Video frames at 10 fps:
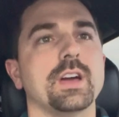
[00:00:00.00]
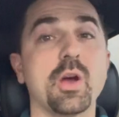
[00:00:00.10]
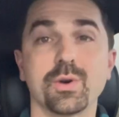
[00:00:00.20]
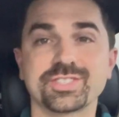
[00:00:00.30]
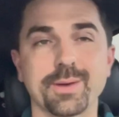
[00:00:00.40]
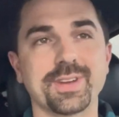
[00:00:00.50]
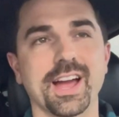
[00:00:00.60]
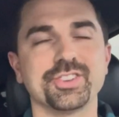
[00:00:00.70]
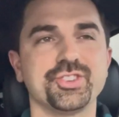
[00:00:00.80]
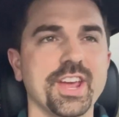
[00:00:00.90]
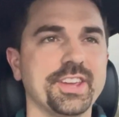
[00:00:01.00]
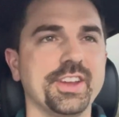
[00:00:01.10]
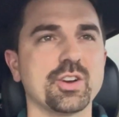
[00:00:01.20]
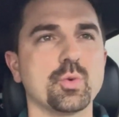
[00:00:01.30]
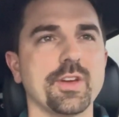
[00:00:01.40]
Hey, what's up guys? Jake
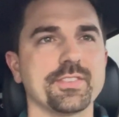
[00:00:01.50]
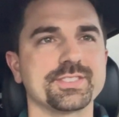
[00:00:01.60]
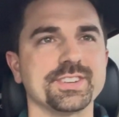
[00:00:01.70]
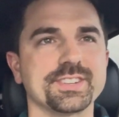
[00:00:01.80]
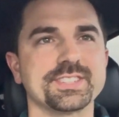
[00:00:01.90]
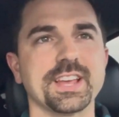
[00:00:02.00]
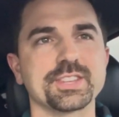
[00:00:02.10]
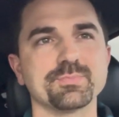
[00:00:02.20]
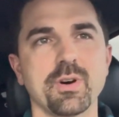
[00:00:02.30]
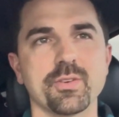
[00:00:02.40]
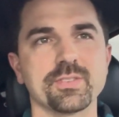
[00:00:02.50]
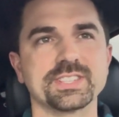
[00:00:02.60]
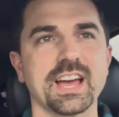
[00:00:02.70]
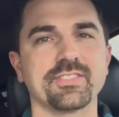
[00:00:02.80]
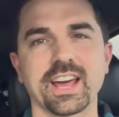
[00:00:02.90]
here with Success
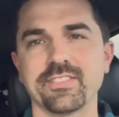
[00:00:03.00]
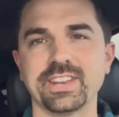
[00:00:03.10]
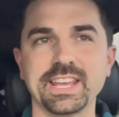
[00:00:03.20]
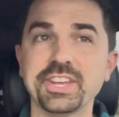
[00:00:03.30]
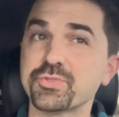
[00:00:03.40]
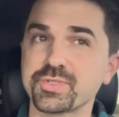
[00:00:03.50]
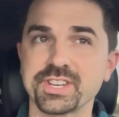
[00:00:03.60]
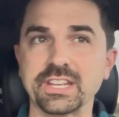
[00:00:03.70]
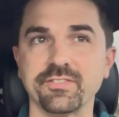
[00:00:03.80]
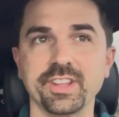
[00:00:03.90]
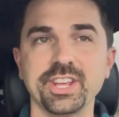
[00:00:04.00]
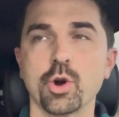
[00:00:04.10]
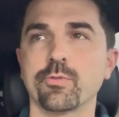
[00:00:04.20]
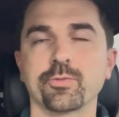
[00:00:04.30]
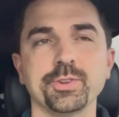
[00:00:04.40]
Motors. Have kind of an interesting
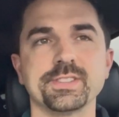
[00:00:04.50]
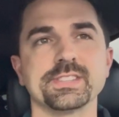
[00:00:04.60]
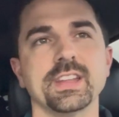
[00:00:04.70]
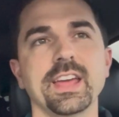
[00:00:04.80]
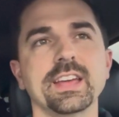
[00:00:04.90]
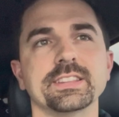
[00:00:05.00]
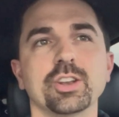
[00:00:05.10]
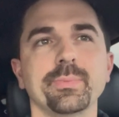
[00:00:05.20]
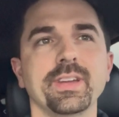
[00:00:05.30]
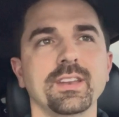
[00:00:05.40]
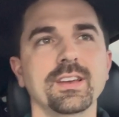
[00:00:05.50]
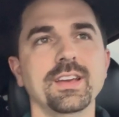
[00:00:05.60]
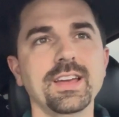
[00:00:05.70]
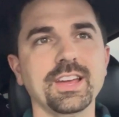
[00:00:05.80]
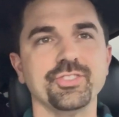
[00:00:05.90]
video for you today. A little bit
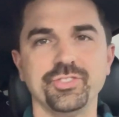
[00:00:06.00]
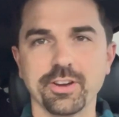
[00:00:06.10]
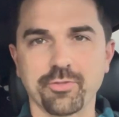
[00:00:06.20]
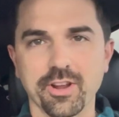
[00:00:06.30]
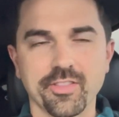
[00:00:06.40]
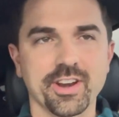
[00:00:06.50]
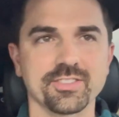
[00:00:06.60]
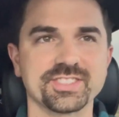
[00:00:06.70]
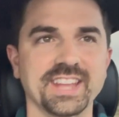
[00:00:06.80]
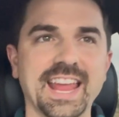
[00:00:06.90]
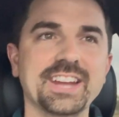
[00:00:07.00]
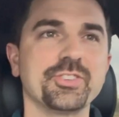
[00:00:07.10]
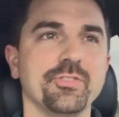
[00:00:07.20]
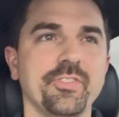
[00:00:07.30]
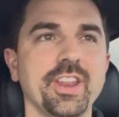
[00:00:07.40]
different than our
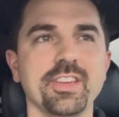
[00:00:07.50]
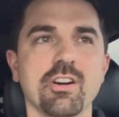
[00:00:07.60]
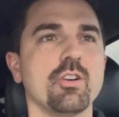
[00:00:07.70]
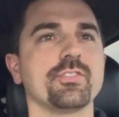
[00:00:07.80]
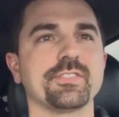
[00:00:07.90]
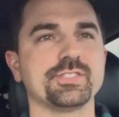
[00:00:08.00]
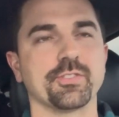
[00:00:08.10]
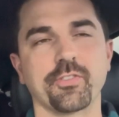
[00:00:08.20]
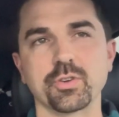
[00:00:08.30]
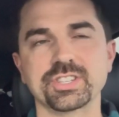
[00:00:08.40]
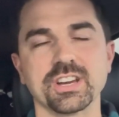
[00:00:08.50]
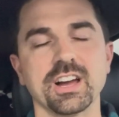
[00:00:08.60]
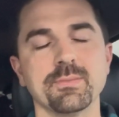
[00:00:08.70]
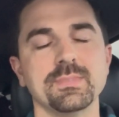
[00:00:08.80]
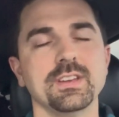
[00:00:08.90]
standard video. If this is your first
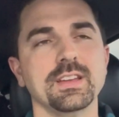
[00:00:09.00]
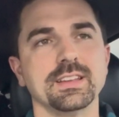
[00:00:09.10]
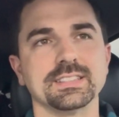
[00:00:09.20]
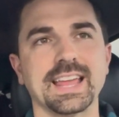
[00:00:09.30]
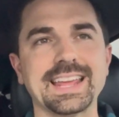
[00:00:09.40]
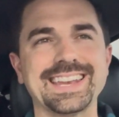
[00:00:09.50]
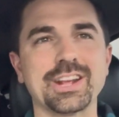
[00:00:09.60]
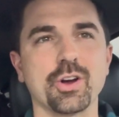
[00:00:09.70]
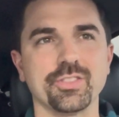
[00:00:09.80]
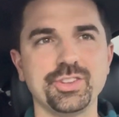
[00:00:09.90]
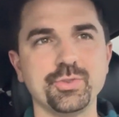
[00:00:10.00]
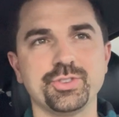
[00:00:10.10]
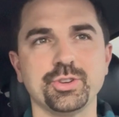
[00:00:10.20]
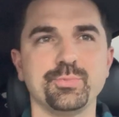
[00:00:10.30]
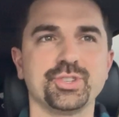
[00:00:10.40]
time landing on the
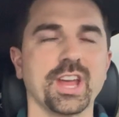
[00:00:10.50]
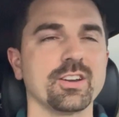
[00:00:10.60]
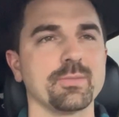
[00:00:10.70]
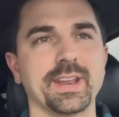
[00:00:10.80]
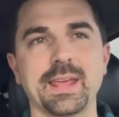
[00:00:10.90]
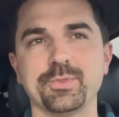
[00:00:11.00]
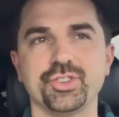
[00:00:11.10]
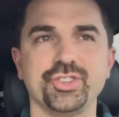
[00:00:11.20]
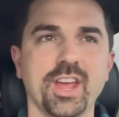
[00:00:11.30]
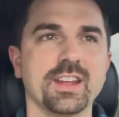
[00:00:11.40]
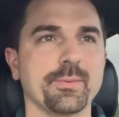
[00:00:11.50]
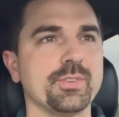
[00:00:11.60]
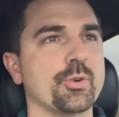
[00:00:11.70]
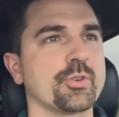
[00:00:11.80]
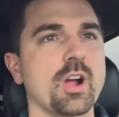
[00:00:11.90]
YouTube channel, my name is Jake. I'm
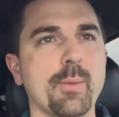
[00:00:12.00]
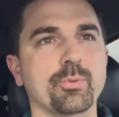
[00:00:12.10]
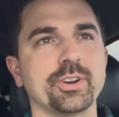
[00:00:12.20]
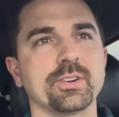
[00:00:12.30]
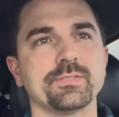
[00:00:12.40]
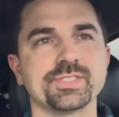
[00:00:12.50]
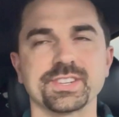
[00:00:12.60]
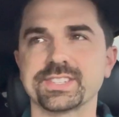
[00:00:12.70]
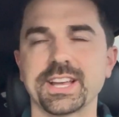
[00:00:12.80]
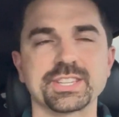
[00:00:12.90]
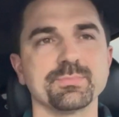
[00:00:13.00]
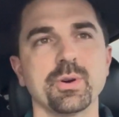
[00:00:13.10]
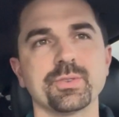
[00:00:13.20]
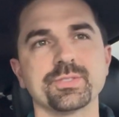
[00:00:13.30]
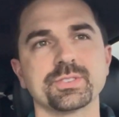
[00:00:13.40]
the owner-operator of Success
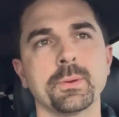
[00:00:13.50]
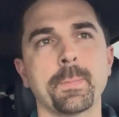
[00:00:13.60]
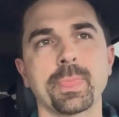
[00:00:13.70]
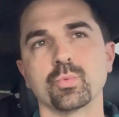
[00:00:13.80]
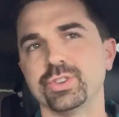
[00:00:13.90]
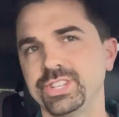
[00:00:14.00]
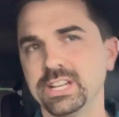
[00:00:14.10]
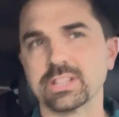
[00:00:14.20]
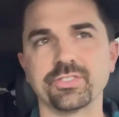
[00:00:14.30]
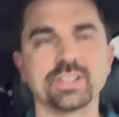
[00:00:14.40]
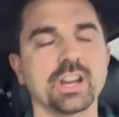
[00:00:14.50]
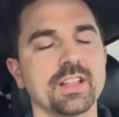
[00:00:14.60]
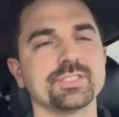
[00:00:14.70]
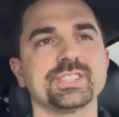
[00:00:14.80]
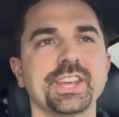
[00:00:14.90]
Motors. We're a dealer in
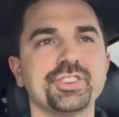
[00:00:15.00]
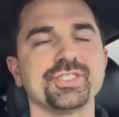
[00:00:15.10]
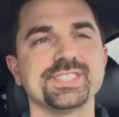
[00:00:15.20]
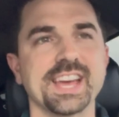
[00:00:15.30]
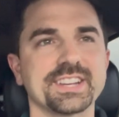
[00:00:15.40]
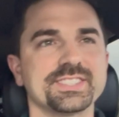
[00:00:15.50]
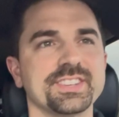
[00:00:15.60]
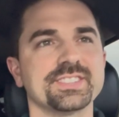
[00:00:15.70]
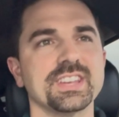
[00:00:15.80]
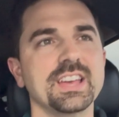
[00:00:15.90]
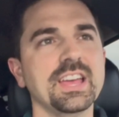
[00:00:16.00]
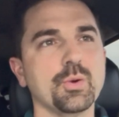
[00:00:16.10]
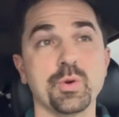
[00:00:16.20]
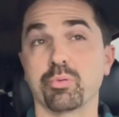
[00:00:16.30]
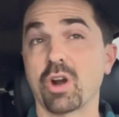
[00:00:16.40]
College Station, Texas.
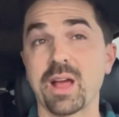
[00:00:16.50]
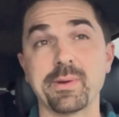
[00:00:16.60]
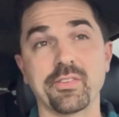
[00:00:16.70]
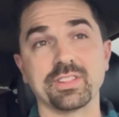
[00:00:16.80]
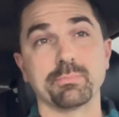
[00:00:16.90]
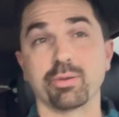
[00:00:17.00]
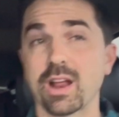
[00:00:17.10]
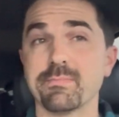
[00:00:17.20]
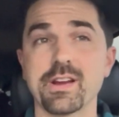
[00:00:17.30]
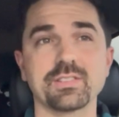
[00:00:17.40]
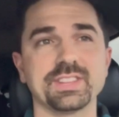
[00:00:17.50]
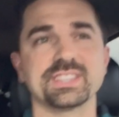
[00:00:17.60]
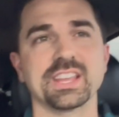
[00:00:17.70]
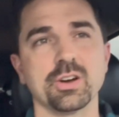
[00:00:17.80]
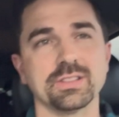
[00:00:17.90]
We primarily
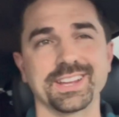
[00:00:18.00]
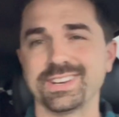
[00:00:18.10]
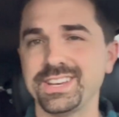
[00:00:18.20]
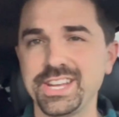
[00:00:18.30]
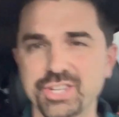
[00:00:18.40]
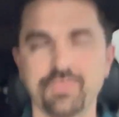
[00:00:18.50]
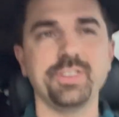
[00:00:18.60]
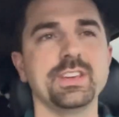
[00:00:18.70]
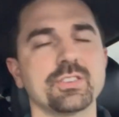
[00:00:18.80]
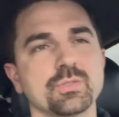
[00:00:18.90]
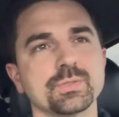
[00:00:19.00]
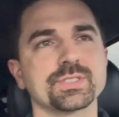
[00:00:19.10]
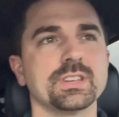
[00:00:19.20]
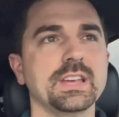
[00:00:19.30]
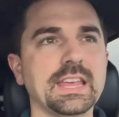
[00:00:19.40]
sell like niche
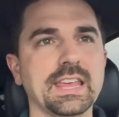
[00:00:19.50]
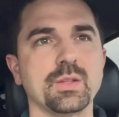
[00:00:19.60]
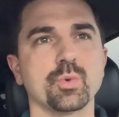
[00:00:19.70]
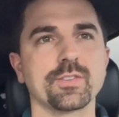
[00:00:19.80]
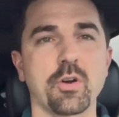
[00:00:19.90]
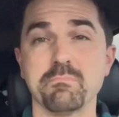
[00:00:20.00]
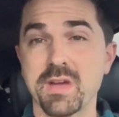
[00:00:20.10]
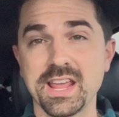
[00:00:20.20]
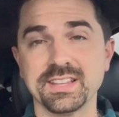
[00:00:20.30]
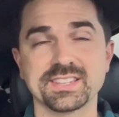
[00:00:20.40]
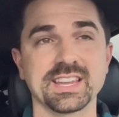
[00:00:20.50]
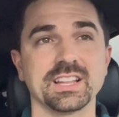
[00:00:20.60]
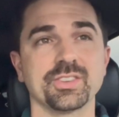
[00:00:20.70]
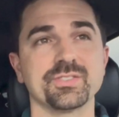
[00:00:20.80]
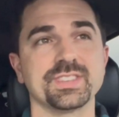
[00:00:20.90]
vehicles, and one of our main
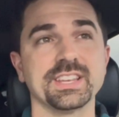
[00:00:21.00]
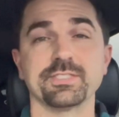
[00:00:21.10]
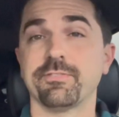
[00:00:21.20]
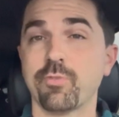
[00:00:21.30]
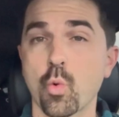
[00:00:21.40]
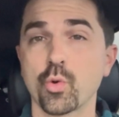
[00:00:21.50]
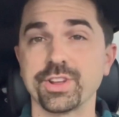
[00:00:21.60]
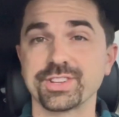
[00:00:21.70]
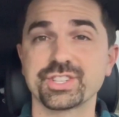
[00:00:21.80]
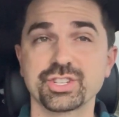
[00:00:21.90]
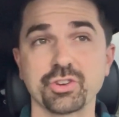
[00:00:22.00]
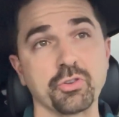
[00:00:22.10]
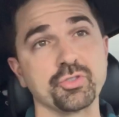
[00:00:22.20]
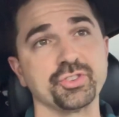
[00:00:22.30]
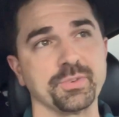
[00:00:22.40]
sellers is a Ford
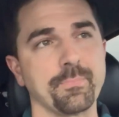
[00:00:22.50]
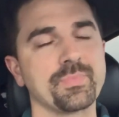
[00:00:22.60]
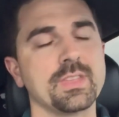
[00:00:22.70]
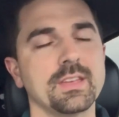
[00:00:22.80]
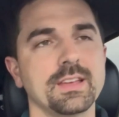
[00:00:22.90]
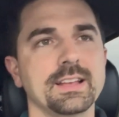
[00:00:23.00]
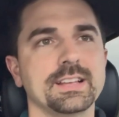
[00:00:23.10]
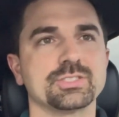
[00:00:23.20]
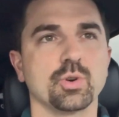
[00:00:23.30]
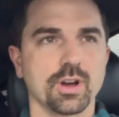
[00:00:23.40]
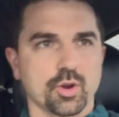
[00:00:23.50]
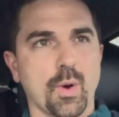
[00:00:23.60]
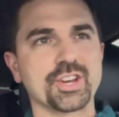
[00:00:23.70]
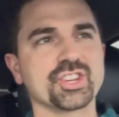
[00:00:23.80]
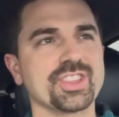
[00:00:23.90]
Excursion. So a
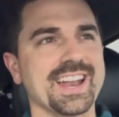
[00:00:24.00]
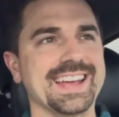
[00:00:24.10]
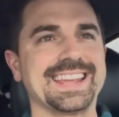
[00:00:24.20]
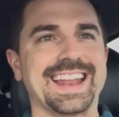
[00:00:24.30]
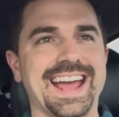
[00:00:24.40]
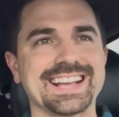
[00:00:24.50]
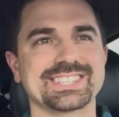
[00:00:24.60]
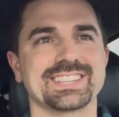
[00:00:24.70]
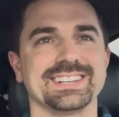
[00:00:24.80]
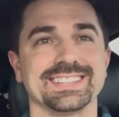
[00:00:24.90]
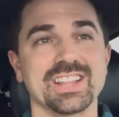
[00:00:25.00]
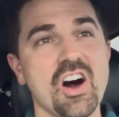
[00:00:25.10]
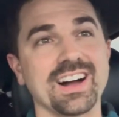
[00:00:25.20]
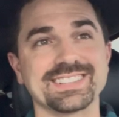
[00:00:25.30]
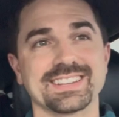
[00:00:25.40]
question that I get asked a
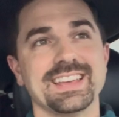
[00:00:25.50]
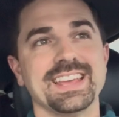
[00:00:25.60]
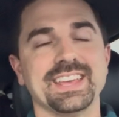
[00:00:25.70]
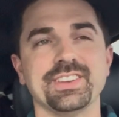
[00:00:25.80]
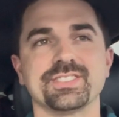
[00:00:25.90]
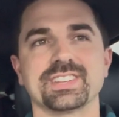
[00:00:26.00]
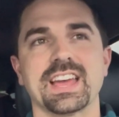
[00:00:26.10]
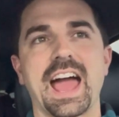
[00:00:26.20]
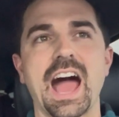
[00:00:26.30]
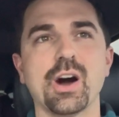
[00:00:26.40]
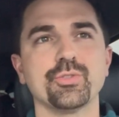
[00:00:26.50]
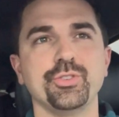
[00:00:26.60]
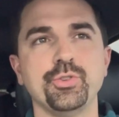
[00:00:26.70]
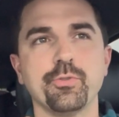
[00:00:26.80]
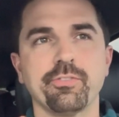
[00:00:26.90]
lot is, how
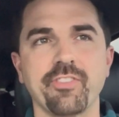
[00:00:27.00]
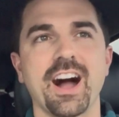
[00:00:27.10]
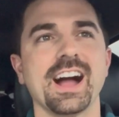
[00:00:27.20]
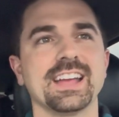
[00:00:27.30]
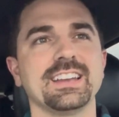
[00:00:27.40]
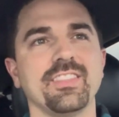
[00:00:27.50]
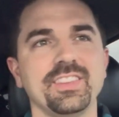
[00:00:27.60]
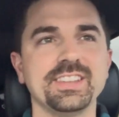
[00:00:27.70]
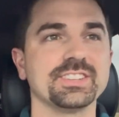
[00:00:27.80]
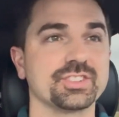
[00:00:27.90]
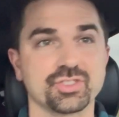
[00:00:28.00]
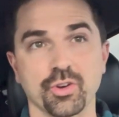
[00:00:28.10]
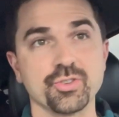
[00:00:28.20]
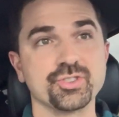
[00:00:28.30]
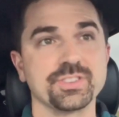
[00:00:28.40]
do you find these
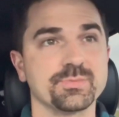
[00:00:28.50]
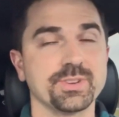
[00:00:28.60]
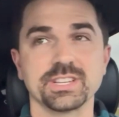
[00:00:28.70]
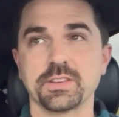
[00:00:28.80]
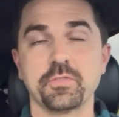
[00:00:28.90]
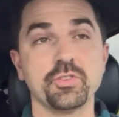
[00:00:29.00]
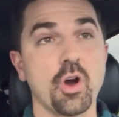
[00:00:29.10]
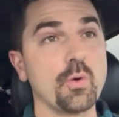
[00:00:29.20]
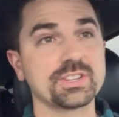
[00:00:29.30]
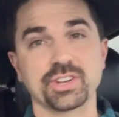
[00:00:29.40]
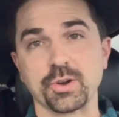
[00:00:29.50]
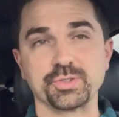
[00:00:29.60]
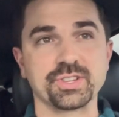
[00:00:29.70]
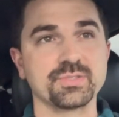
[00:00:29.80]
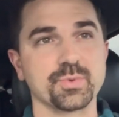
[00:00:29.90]
excursions? Because if you know
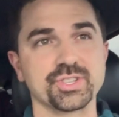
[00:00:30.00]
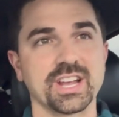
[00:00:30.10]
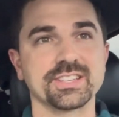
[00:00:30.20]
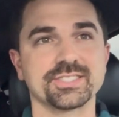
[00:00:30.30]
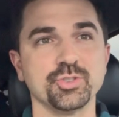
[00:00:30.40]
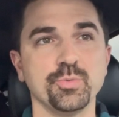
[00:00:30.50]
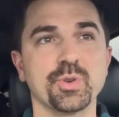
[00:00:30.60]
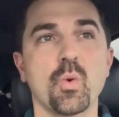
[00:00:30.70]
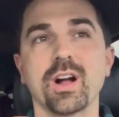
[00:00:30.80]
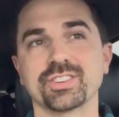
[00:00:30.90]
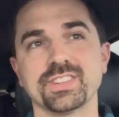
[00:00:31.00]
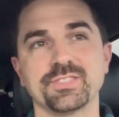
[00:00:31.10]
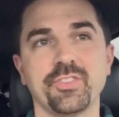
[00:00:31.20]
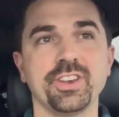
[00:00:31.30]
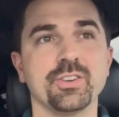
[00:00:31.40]
excursions, which I assume you're watching
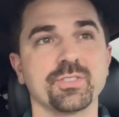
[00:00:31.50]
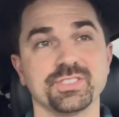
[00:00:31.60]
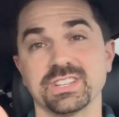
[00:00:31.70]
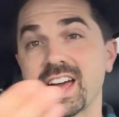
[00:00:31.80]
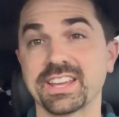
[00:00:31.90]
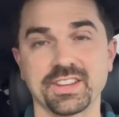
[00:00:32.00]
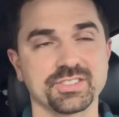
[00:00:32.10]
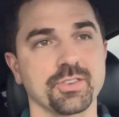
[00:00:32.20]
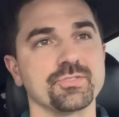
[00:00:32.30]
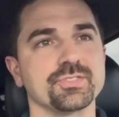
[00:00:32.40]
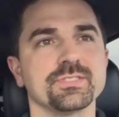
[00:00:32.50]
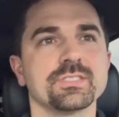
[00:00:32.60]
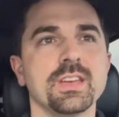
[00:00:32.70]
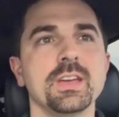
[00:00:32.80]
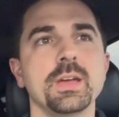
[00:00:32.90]
this video because you like
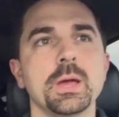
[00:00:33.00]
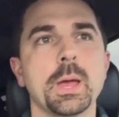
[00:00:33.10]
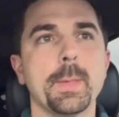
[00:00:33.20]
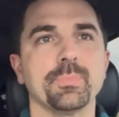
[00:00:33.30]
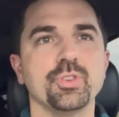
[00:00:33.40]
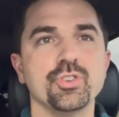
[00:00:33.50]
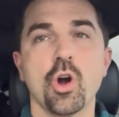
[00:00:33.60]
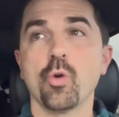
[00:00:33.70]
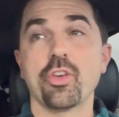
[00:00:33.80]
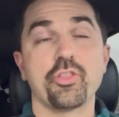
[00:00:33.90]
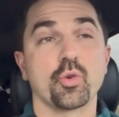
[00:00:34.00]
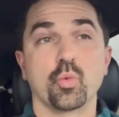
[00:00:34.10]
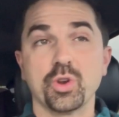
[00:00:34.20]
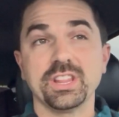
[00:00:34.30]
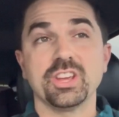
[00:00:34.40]
excursions, you know that they're
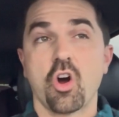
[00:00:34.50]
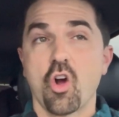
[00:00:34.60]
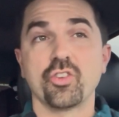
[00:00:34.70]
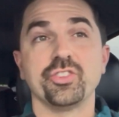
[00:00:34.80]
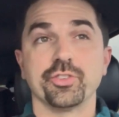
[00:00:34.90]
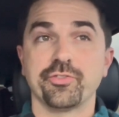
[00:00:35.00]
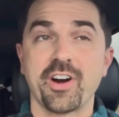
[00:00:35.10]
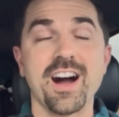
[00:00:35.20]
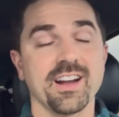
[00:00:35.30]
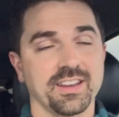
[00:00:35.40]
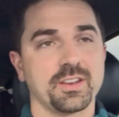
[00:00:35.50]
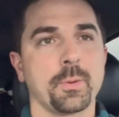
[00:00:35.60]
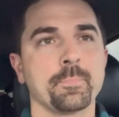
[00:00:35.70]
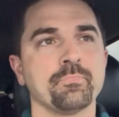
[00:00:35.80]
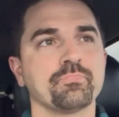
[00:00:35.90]
really hard to
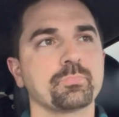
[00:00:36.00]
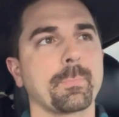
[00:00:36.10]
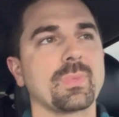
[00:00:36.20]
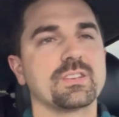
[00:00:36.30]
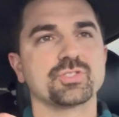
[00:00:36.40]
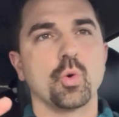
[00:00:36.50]
find.